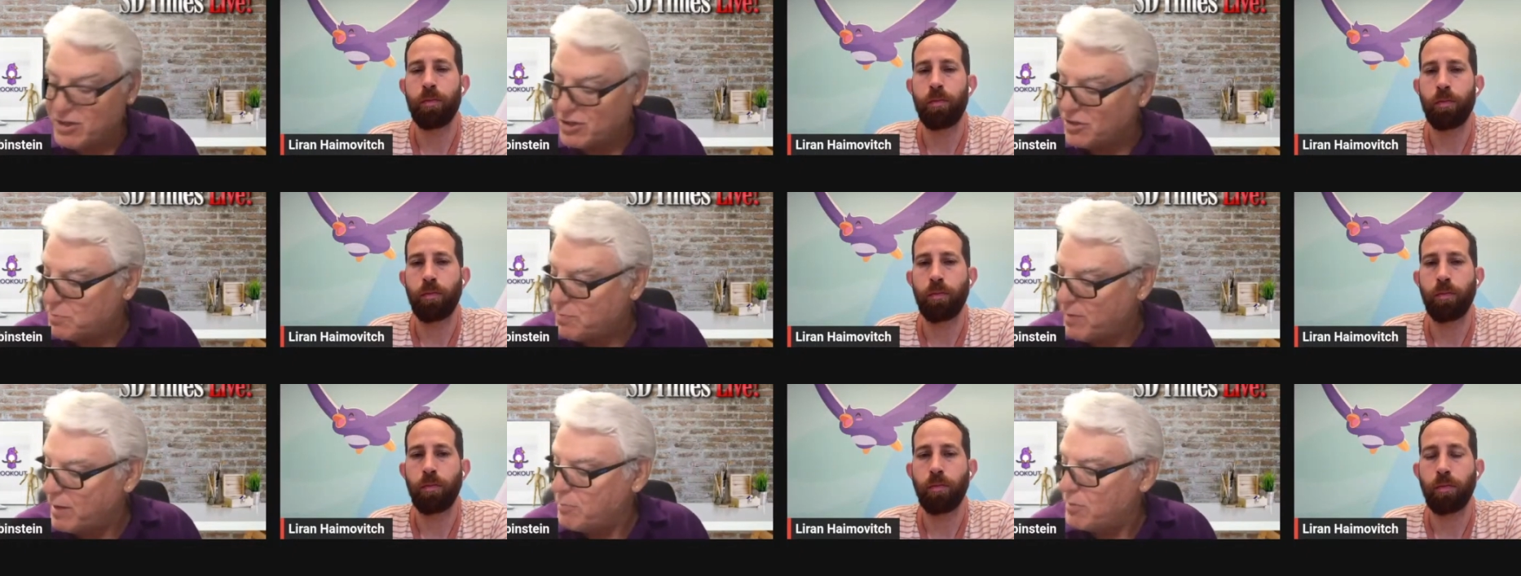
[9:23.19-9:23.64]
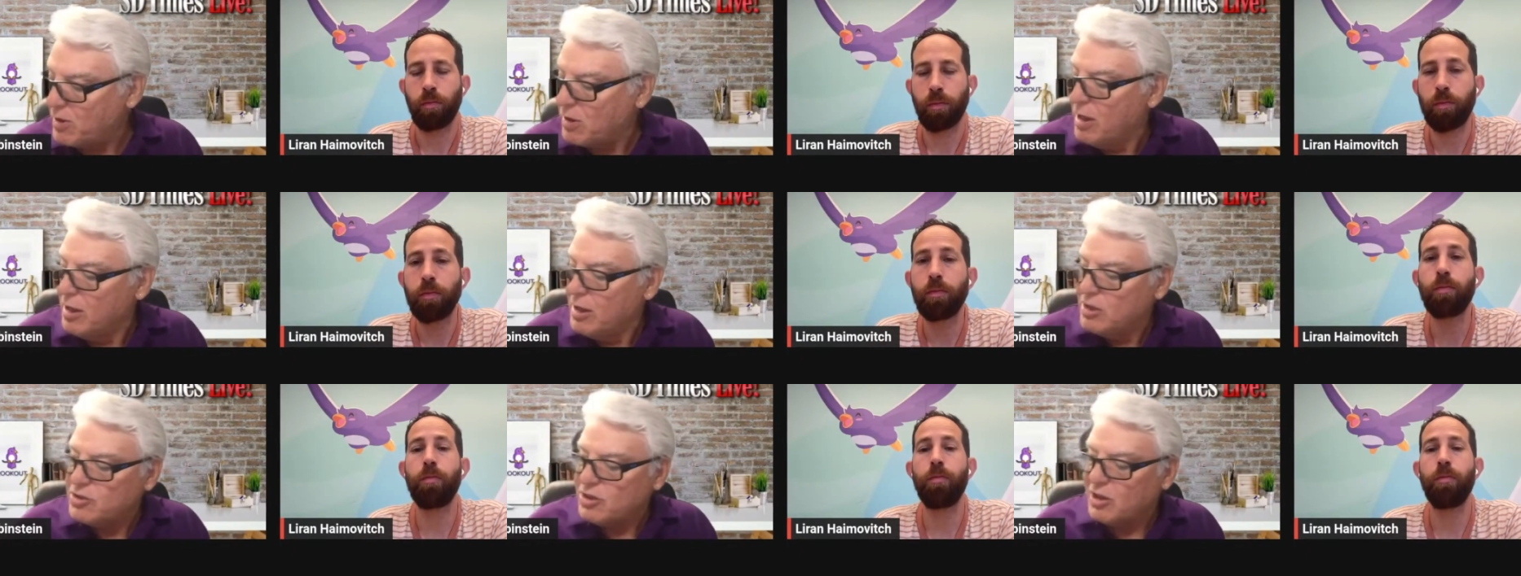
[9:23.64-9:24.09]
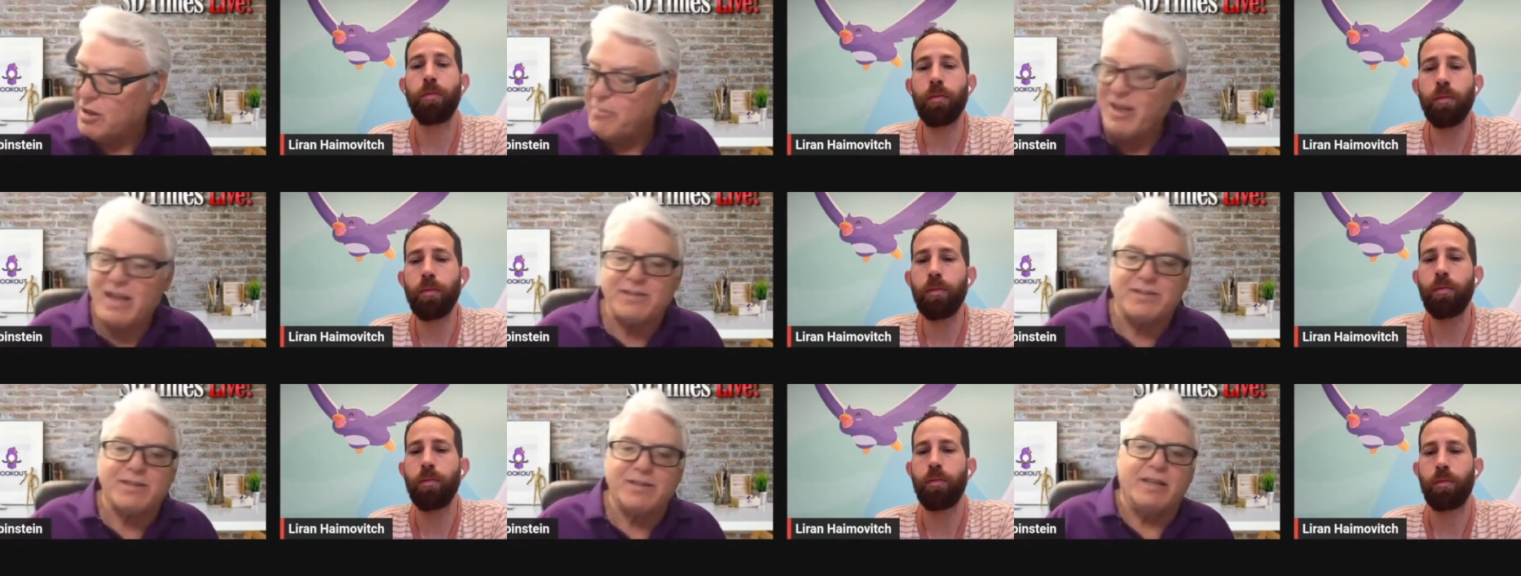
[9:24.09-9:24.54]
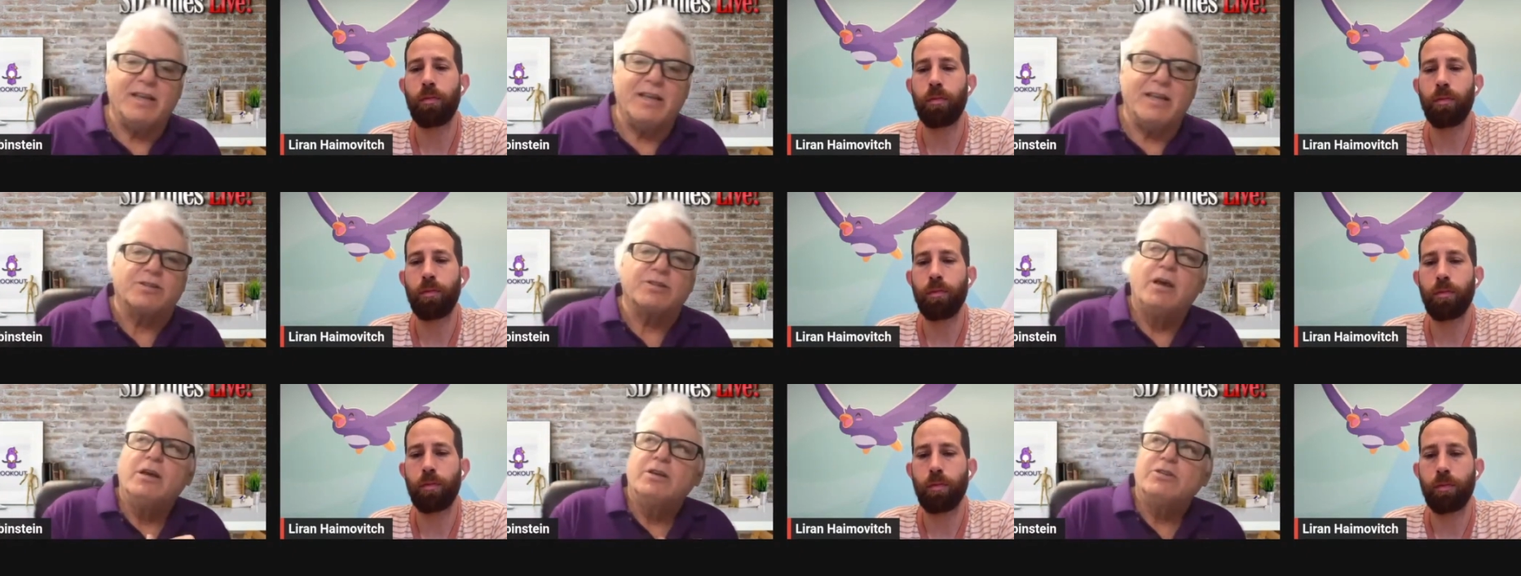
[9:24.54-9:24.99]
Speaker 1: So let me ask you this: mm-hmm. so,
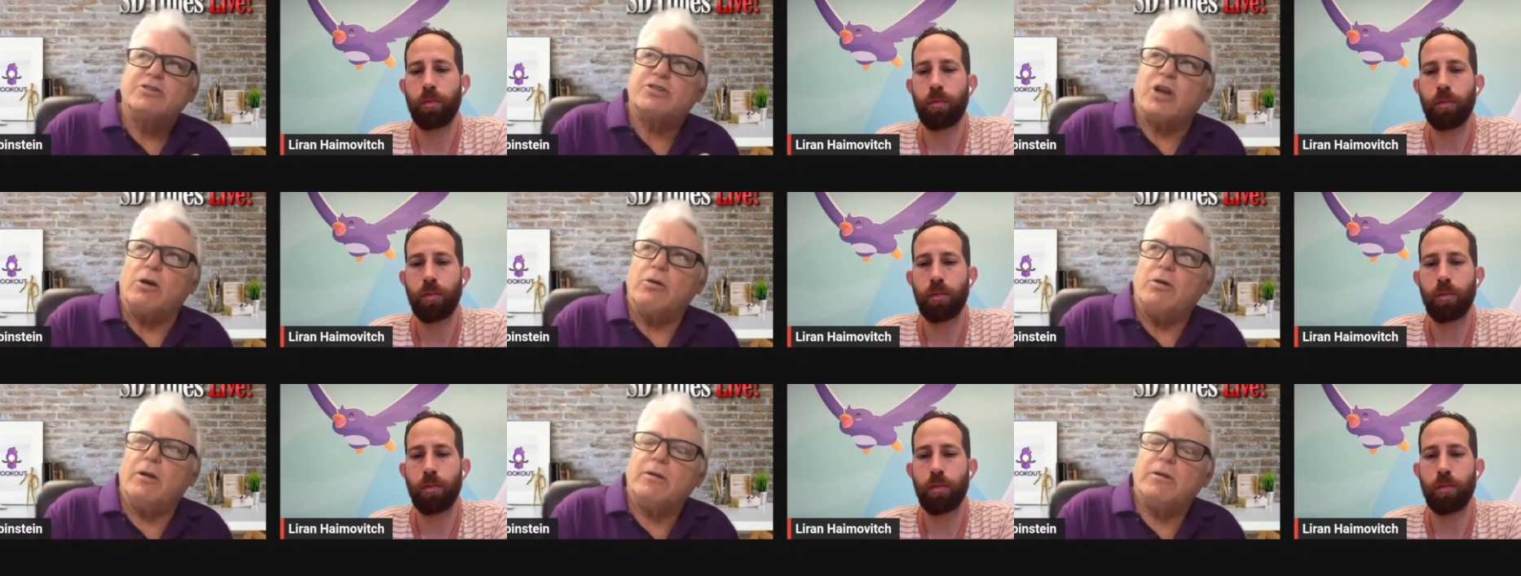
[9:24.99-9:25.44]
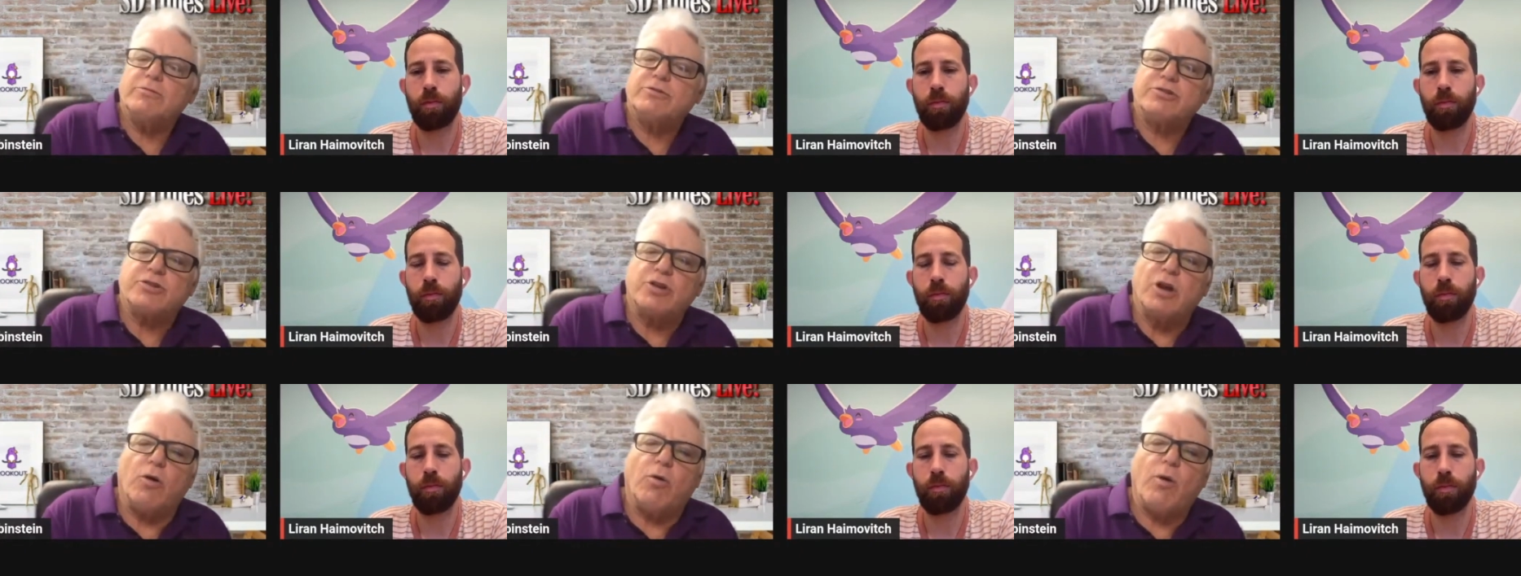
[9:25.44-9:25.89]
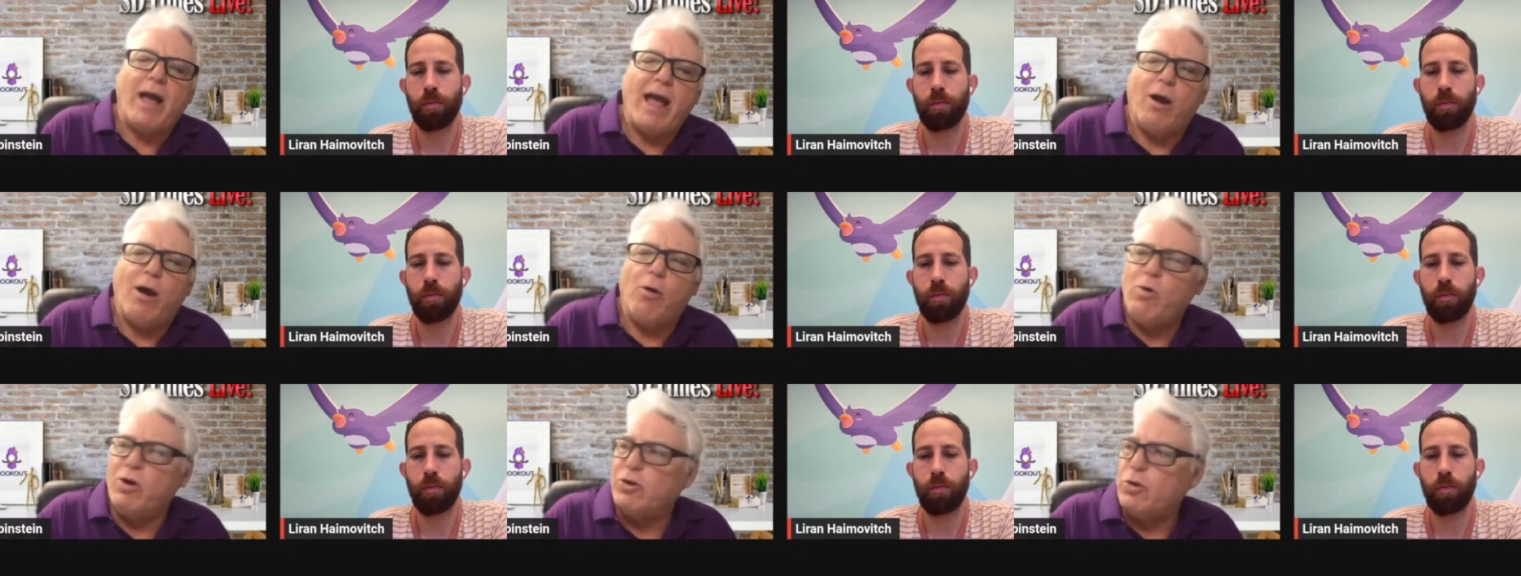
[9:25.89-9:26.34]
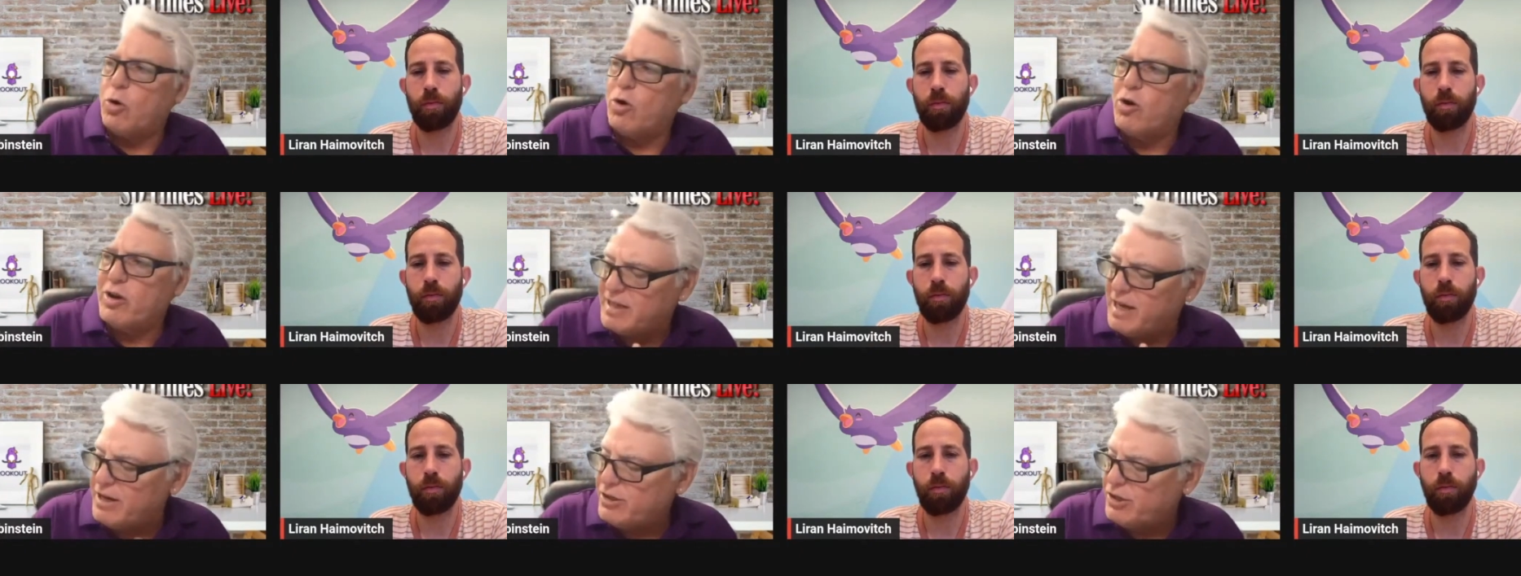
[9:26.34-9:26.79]
so, how would
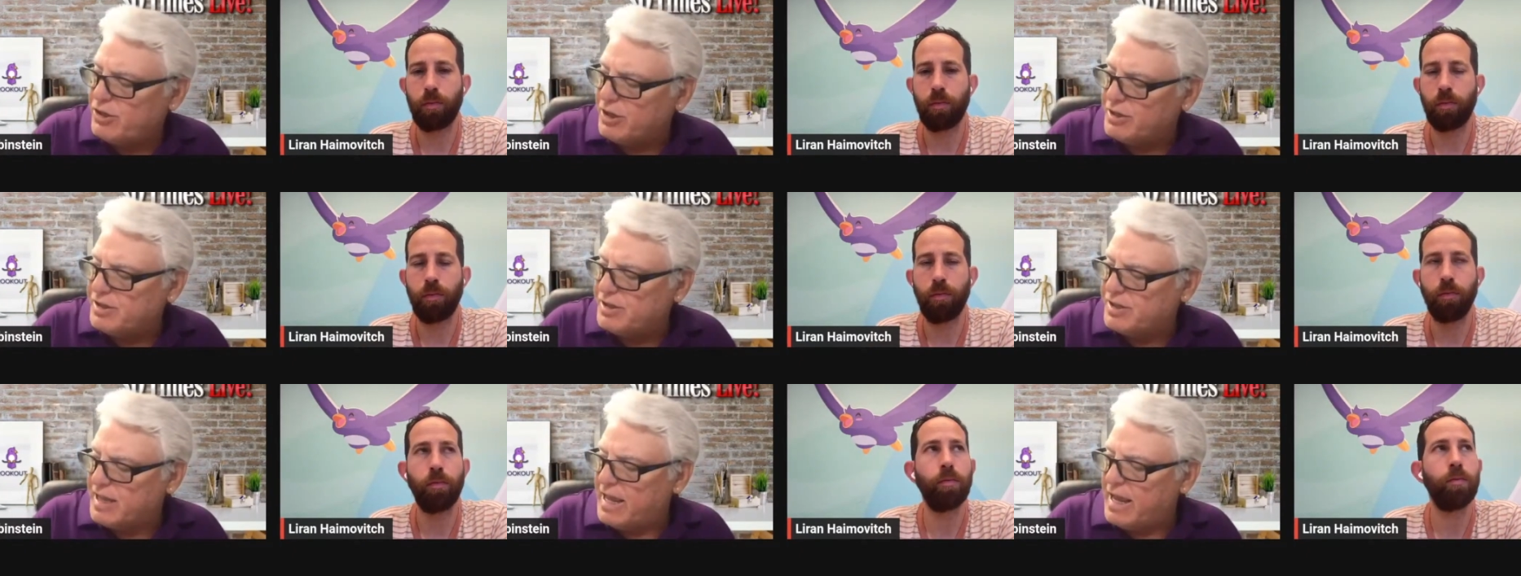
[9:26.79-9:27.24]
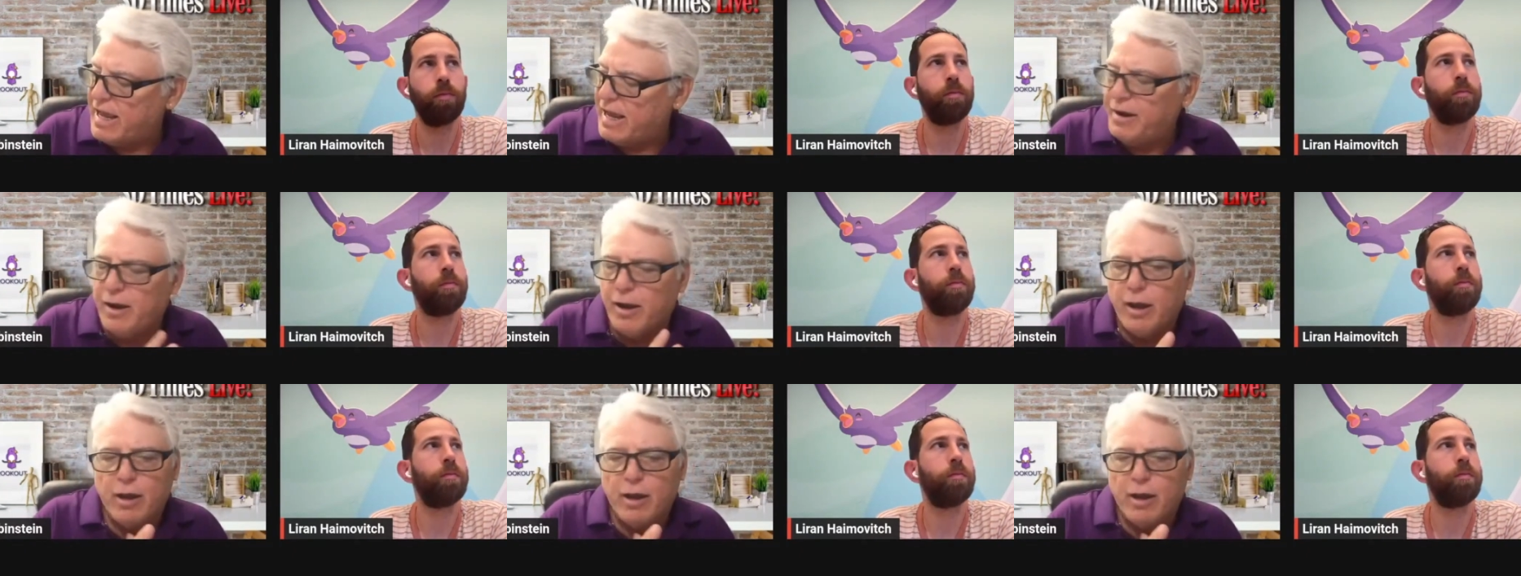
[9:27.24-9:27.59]
organizations then